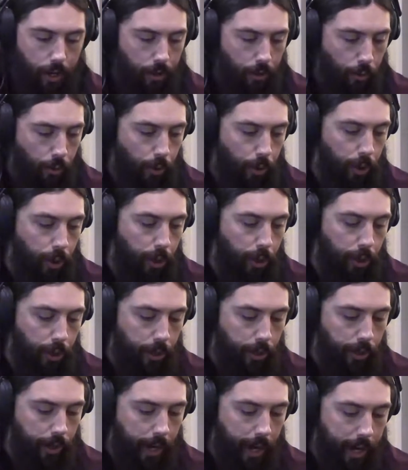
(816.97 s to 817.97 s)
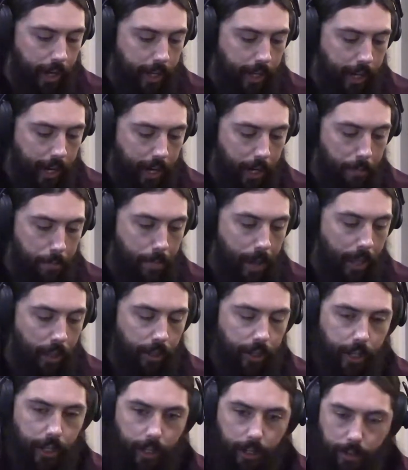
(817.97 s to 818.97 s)
Or any kind of
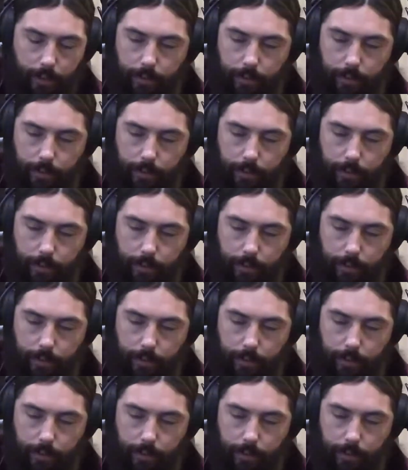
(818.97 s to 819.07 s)
melody.